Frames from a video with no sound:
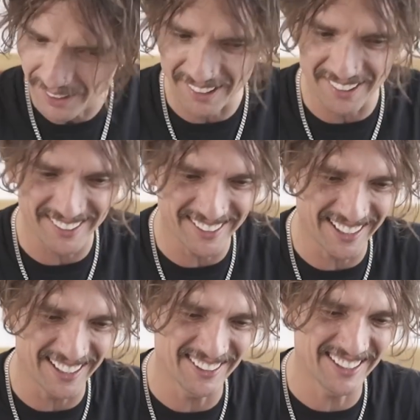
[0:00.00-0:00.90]
Oh,
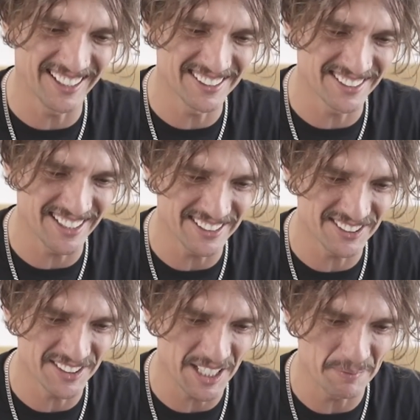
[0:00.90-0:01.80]
yeah, okay, so that
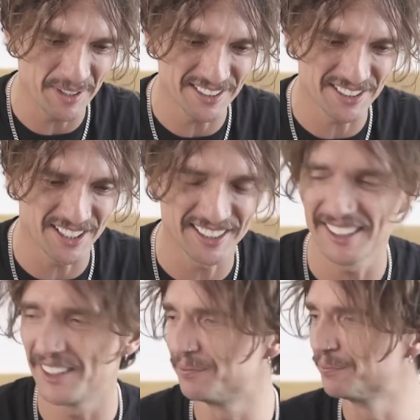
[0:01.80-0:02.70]
stab, that's
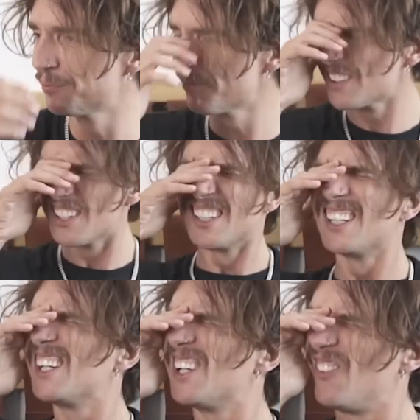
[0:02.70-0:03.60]
like,
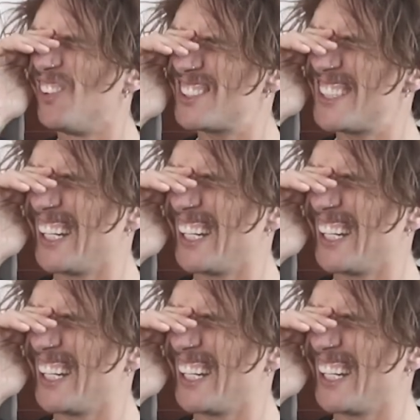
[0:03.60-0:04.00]
what's